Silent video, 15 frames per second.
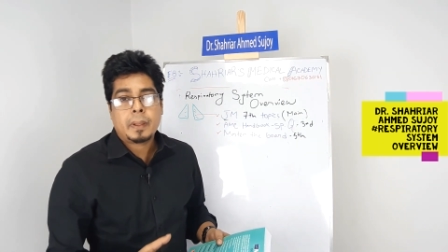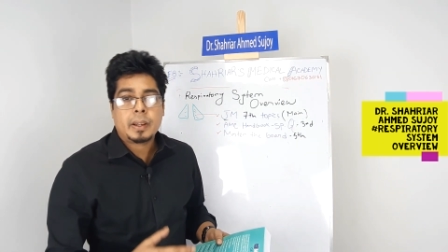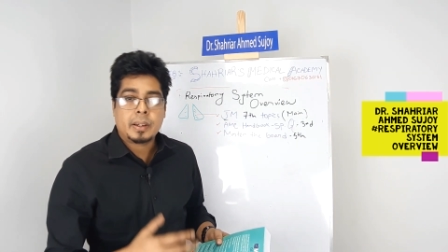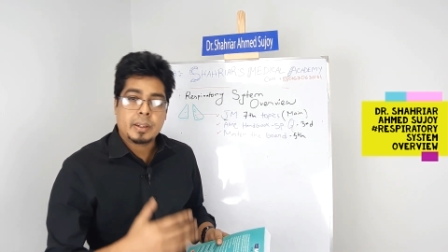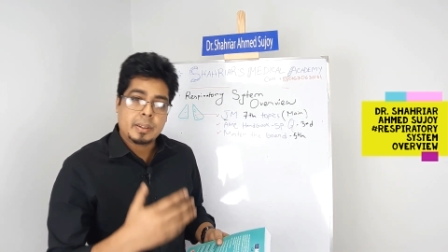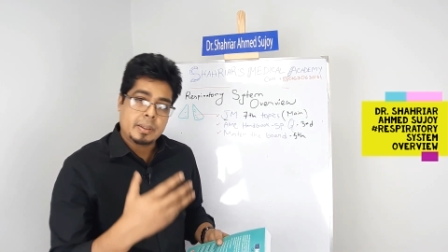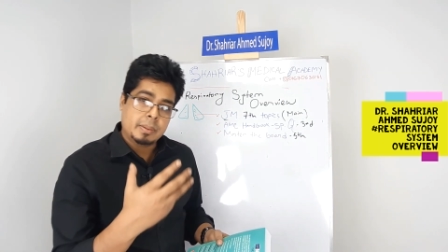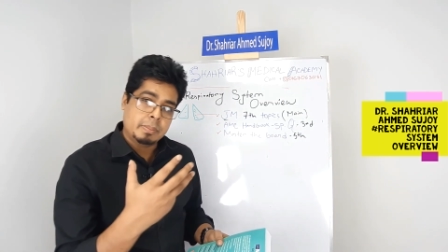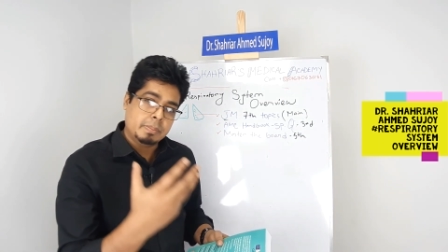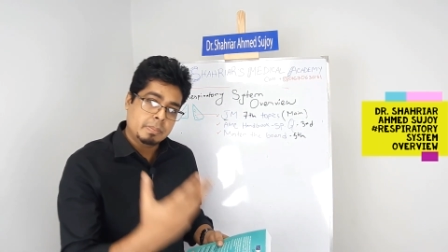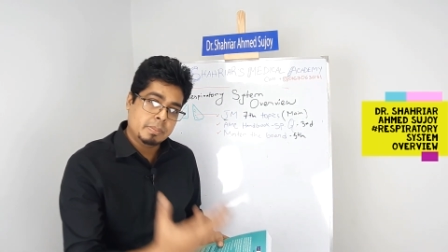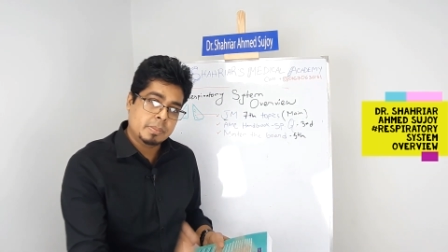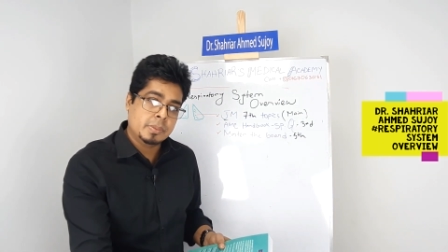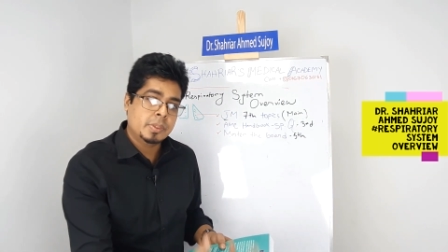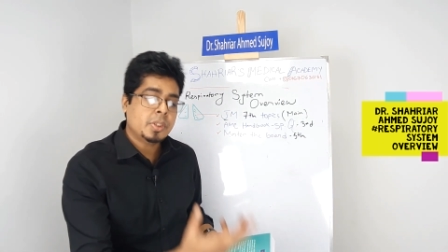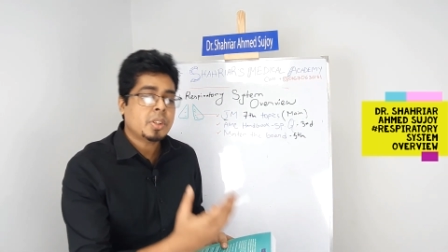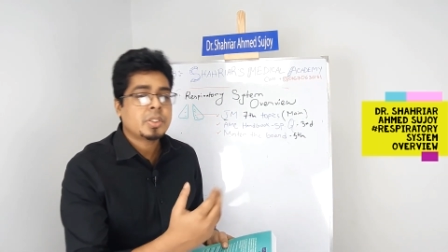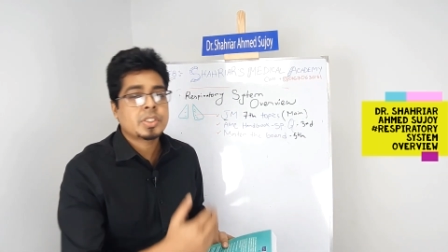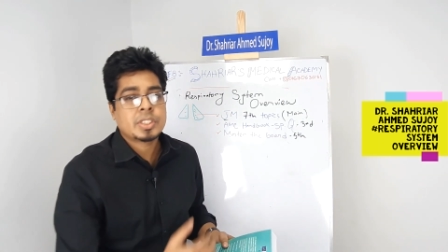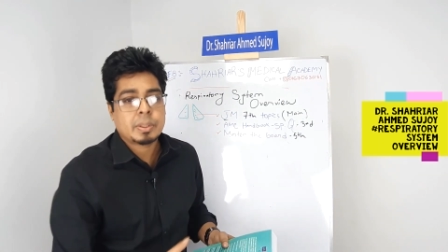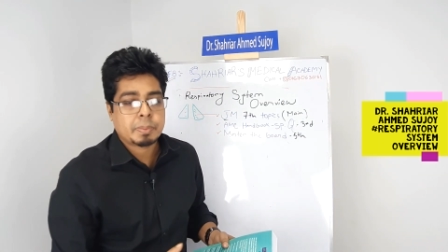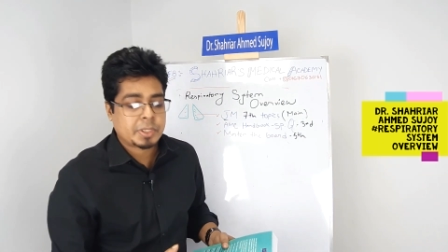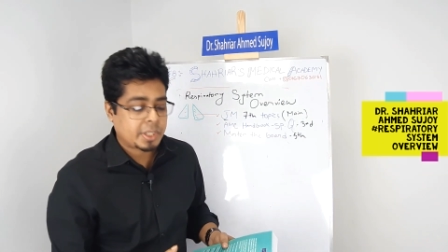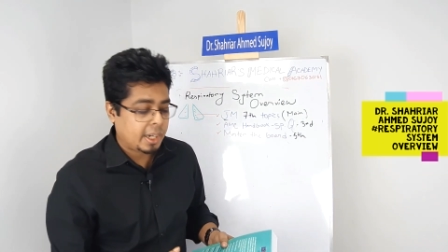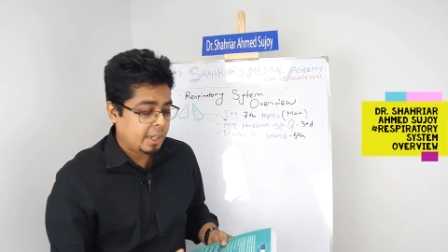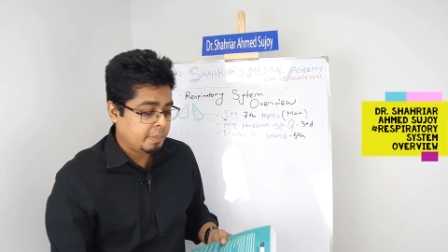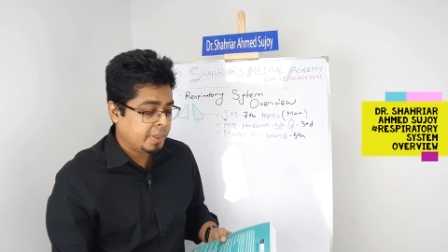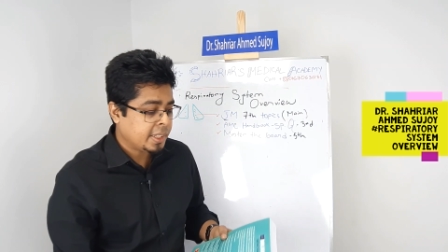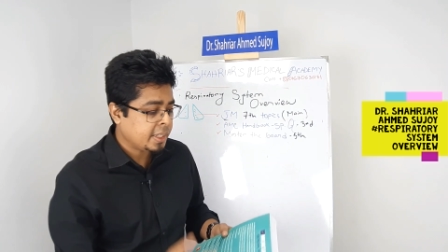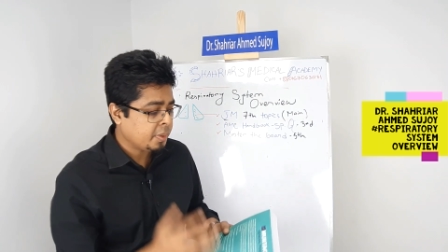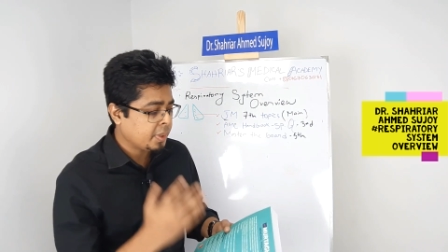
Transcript: not subscribing,